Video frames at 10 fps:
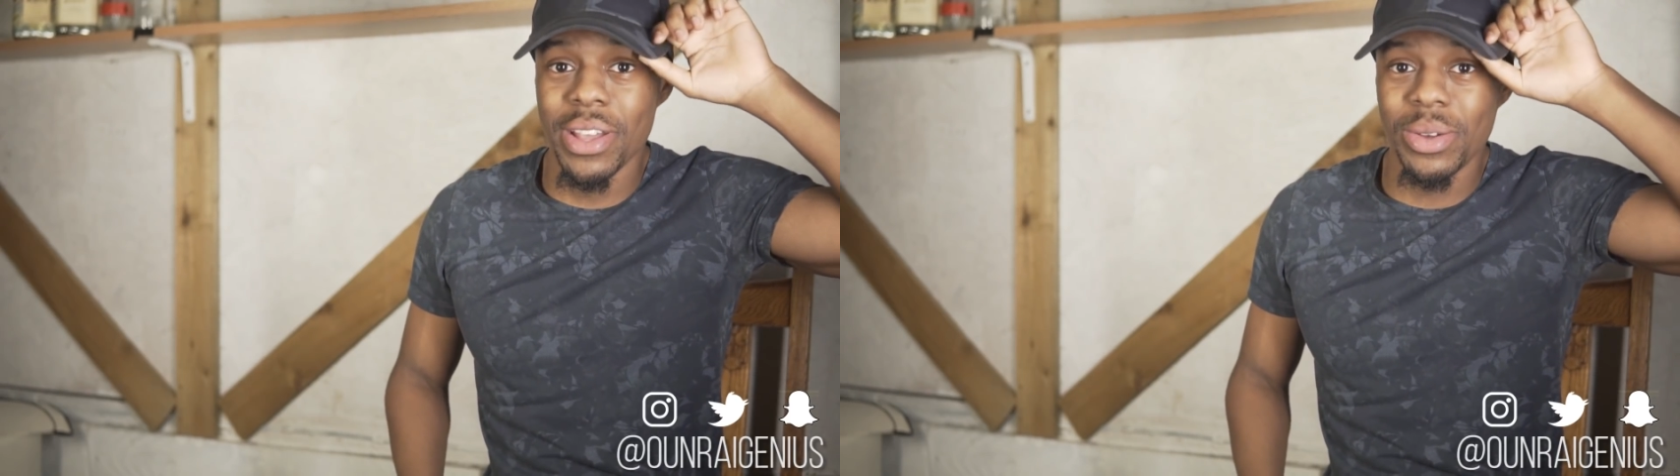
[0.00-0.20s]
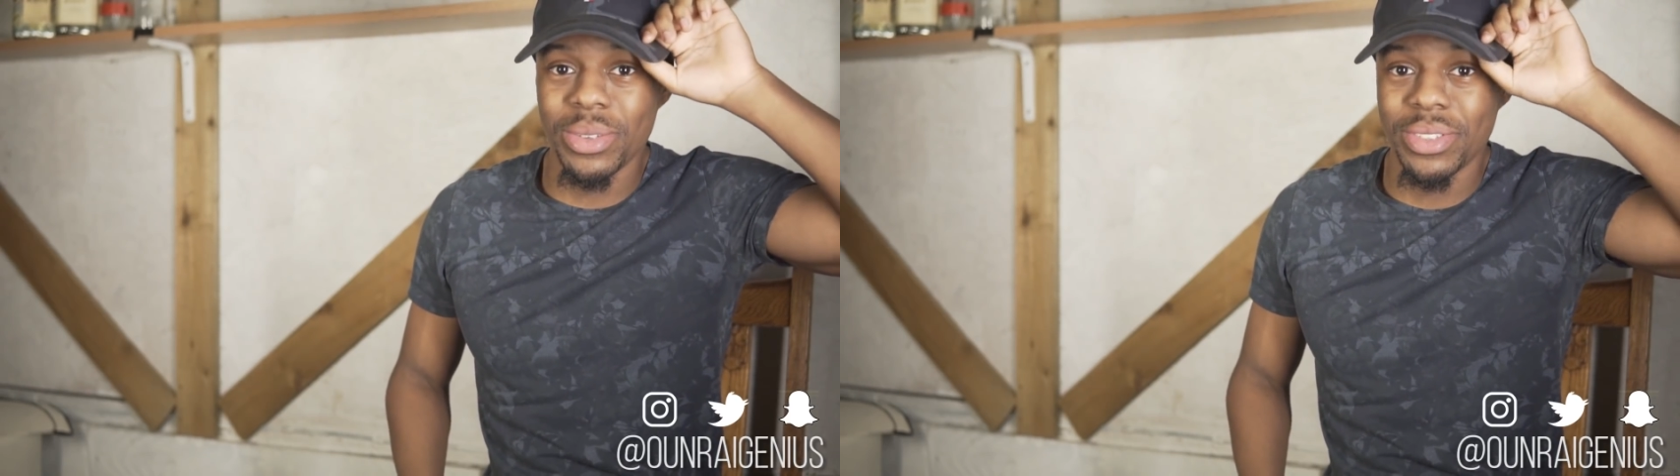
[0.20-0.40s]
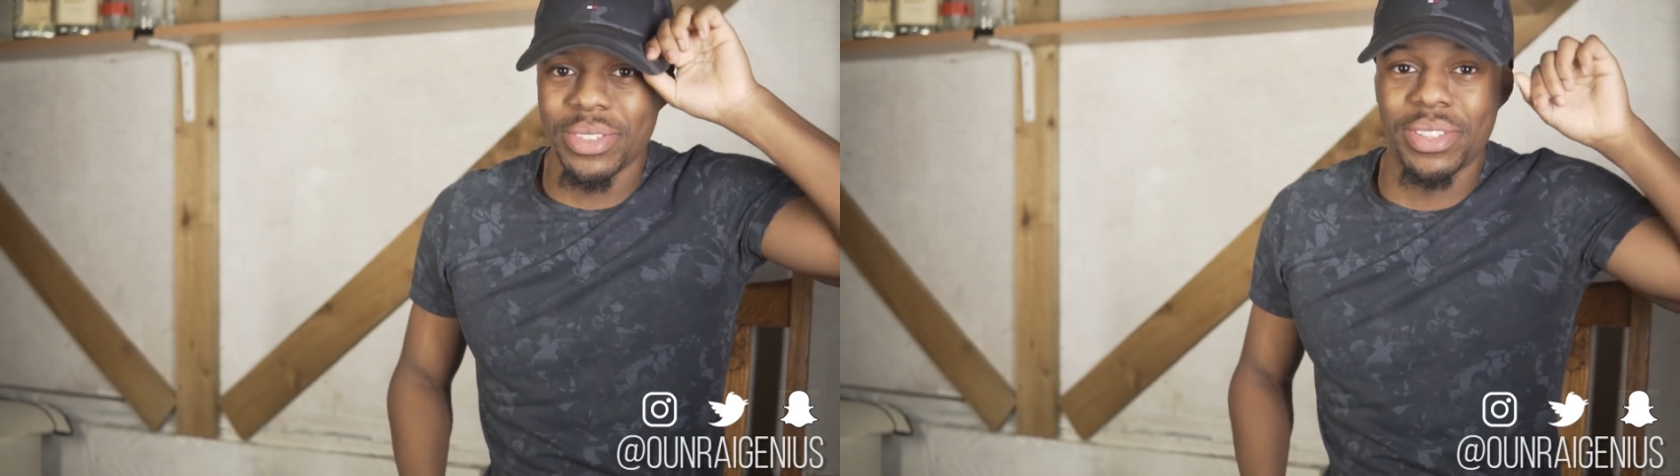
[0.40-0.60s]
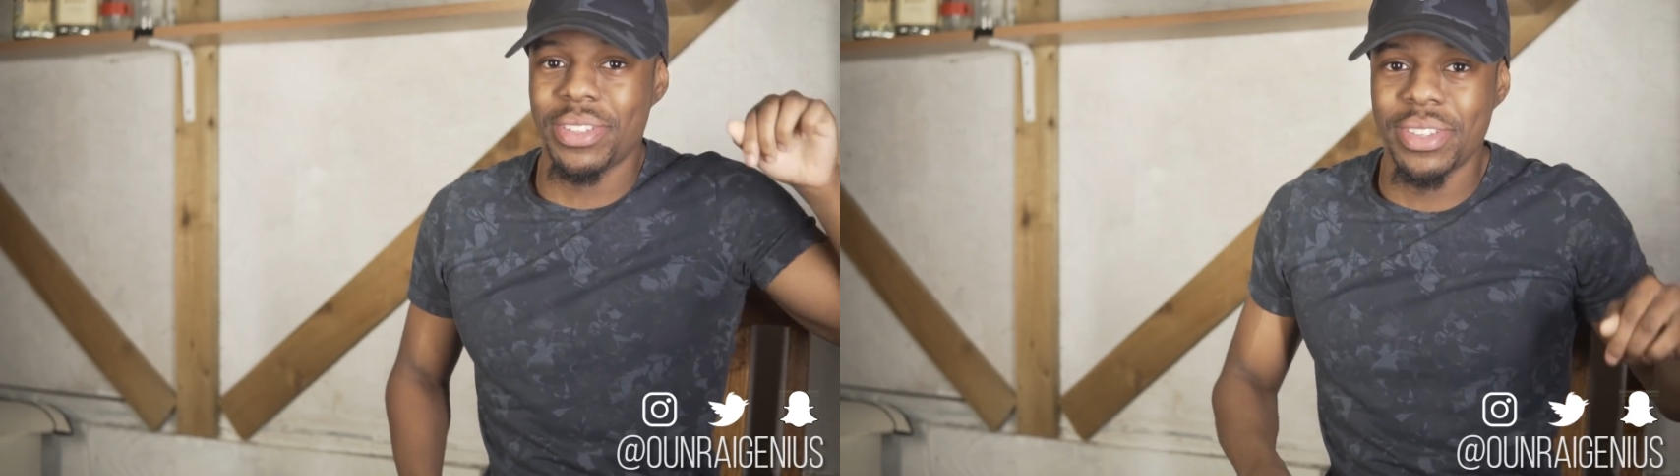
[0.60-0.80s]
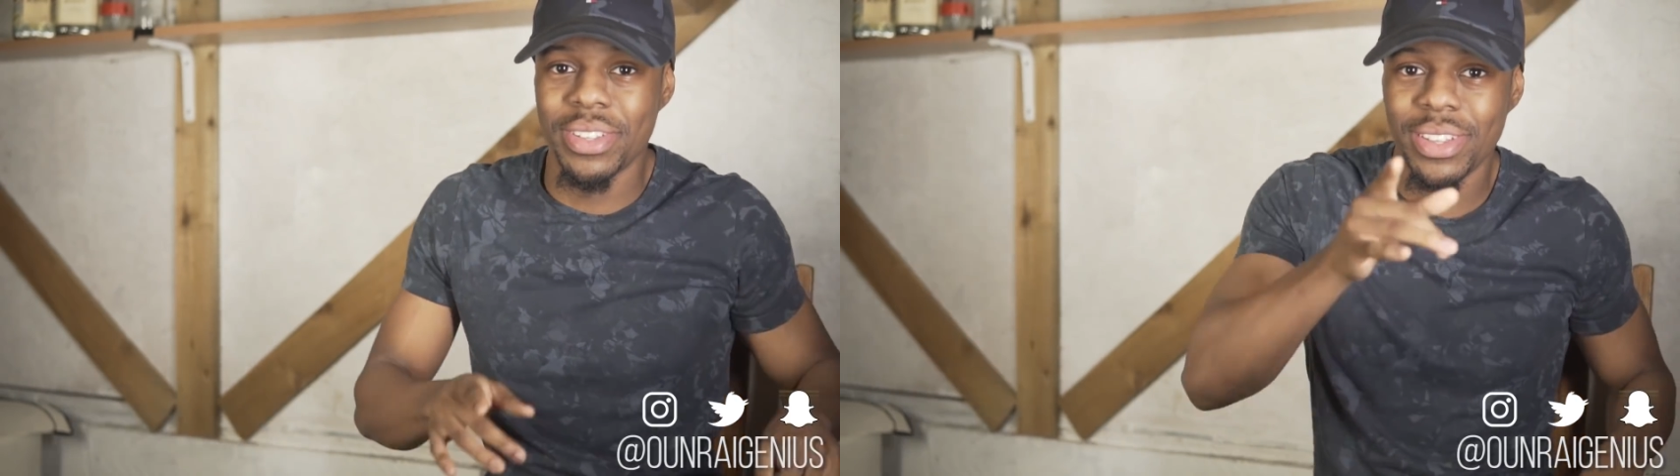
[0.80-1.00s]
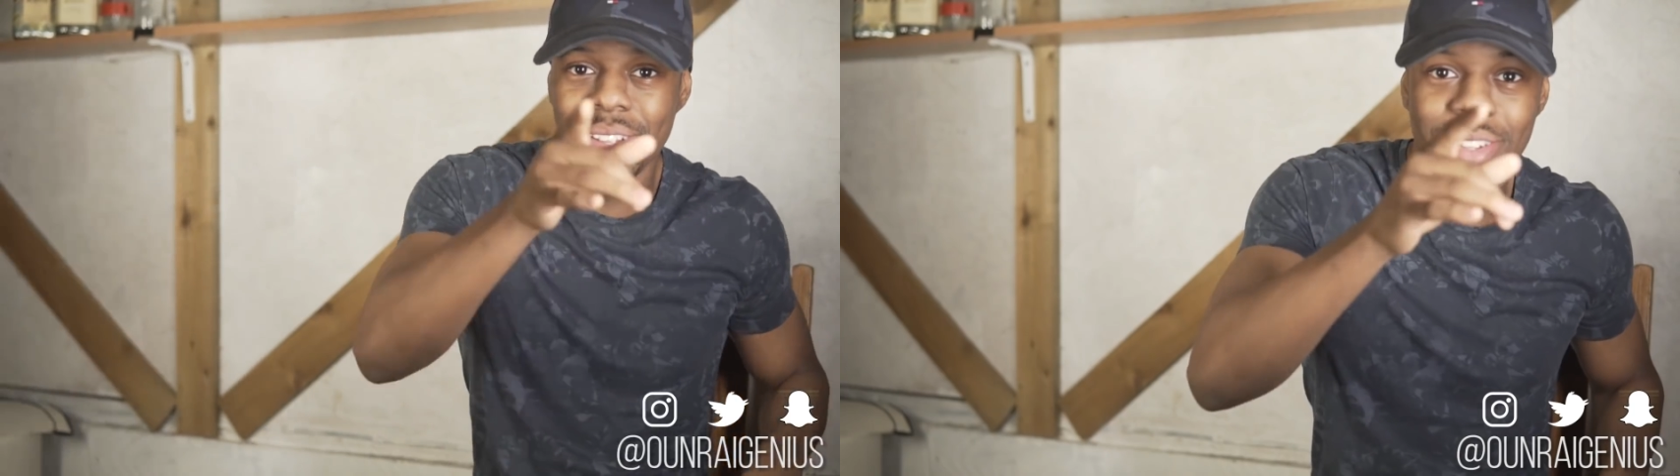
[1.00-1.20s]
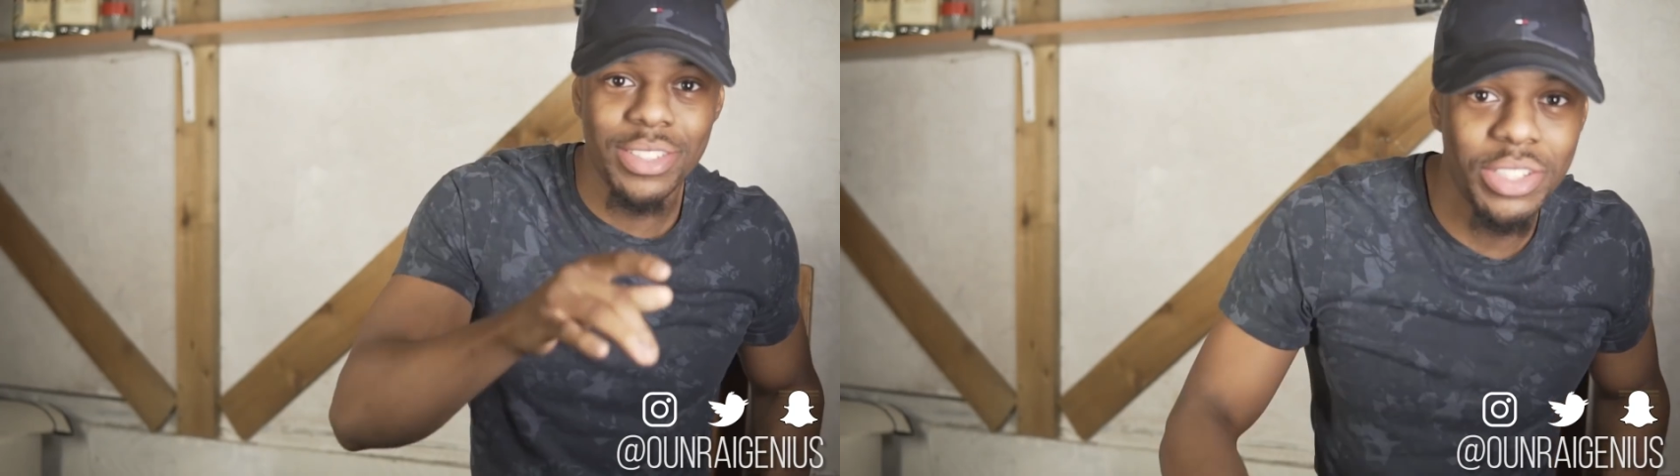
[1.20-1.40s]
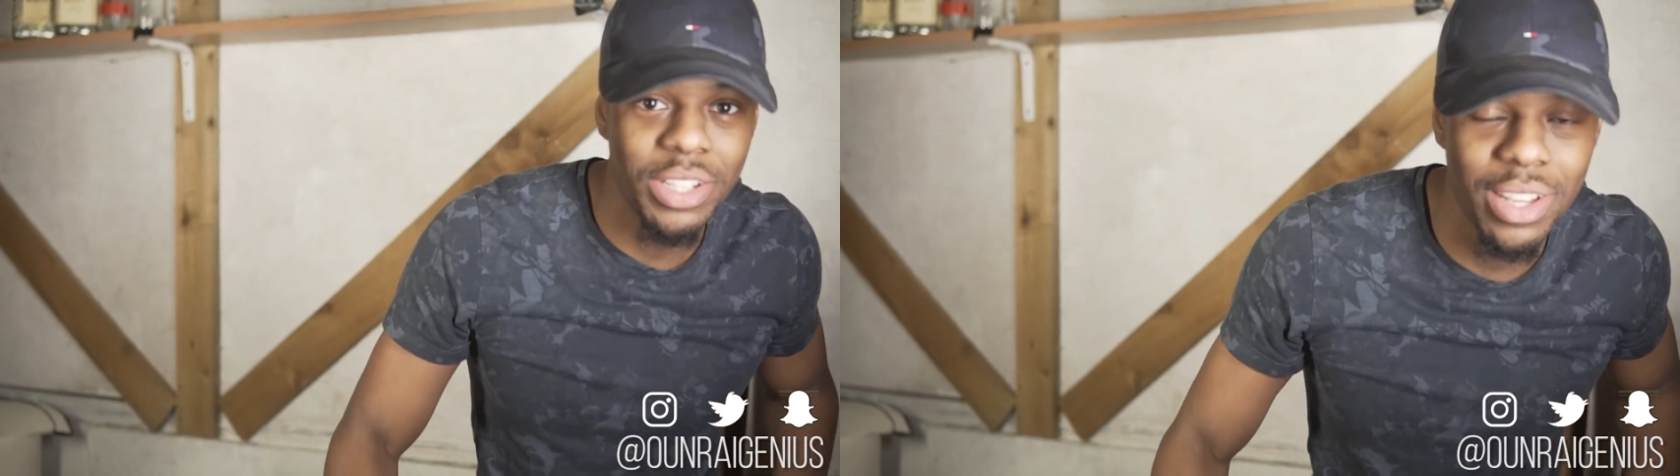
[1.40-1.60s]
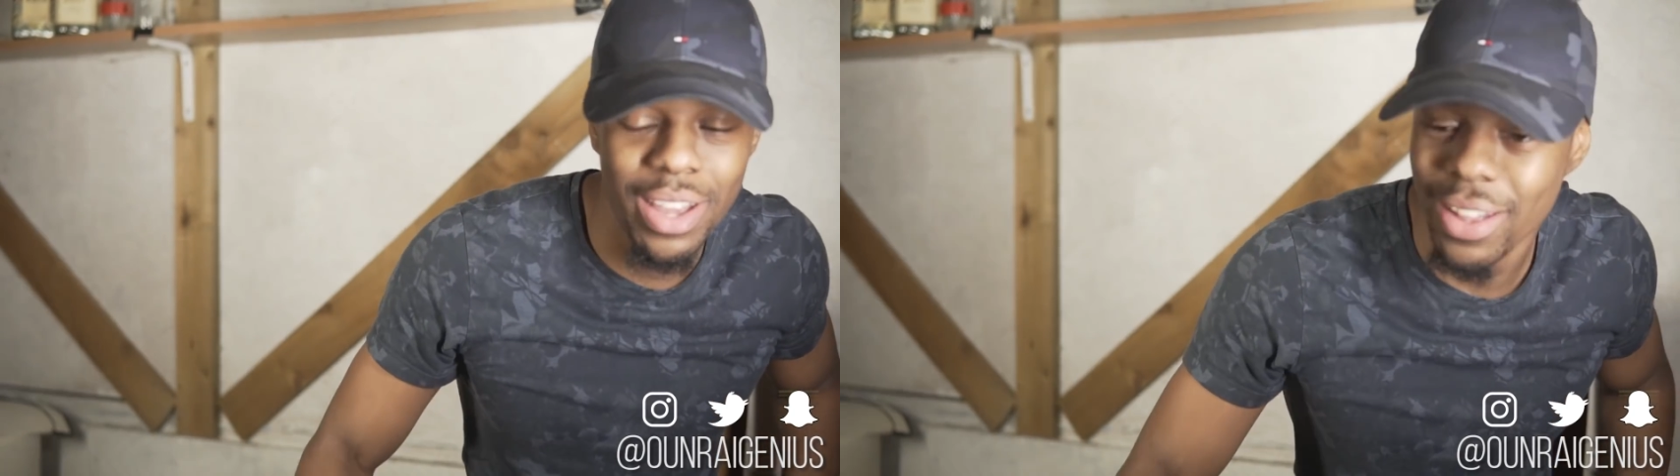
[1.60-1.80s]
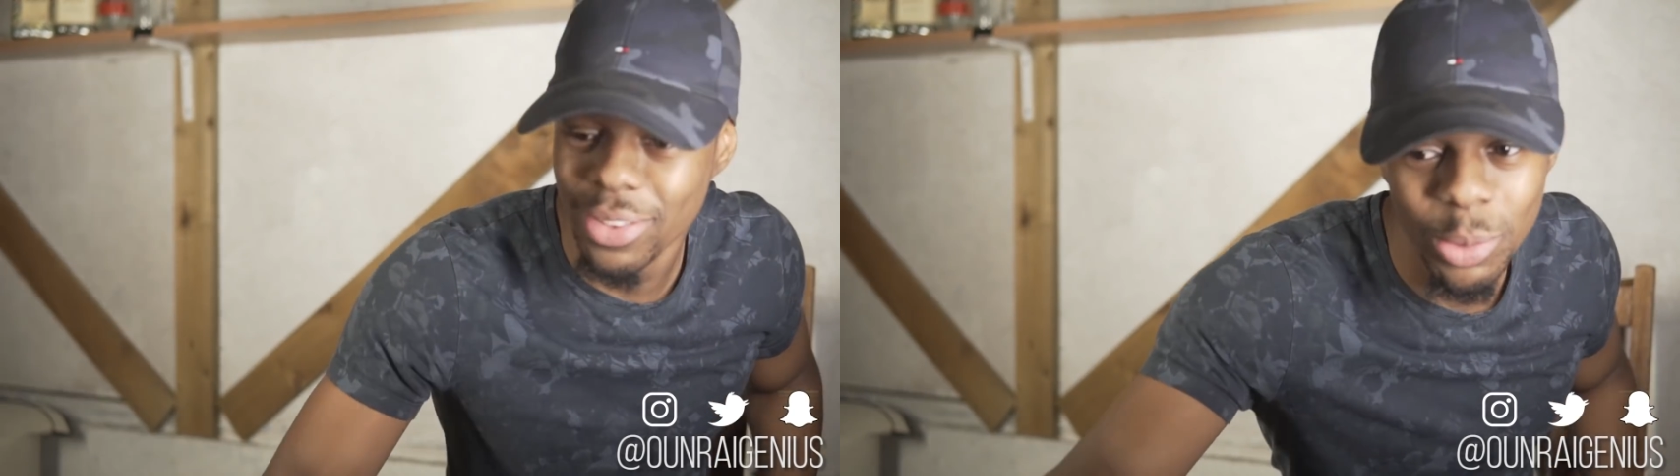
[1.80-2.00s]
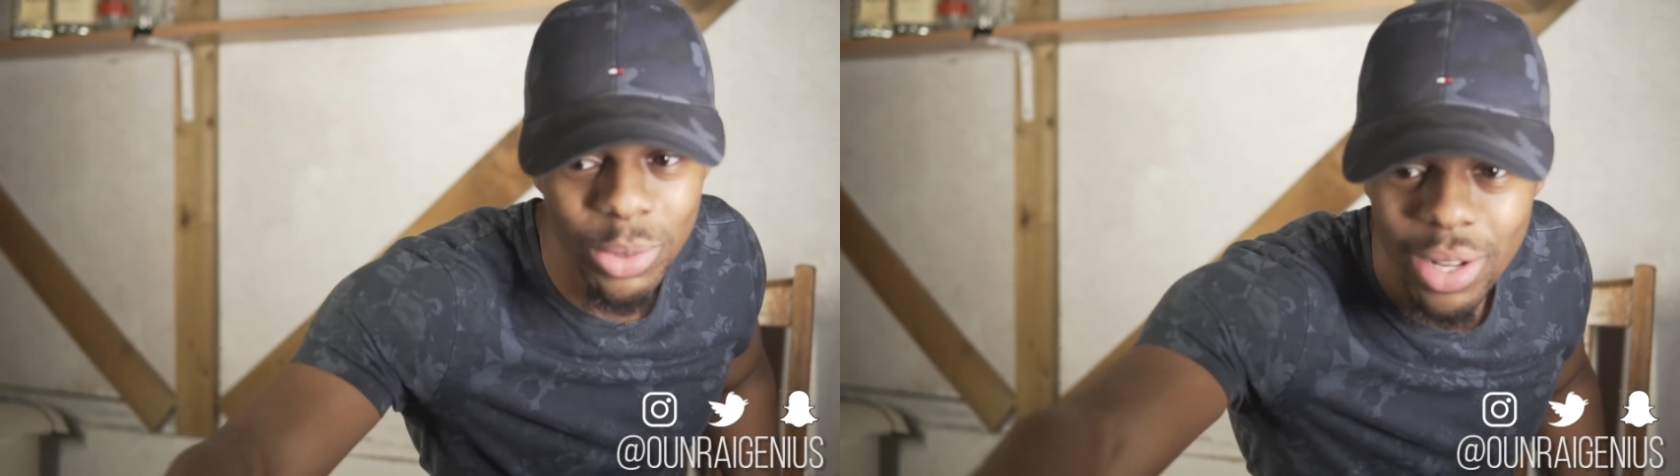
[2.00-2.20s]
out. Let's check it out, no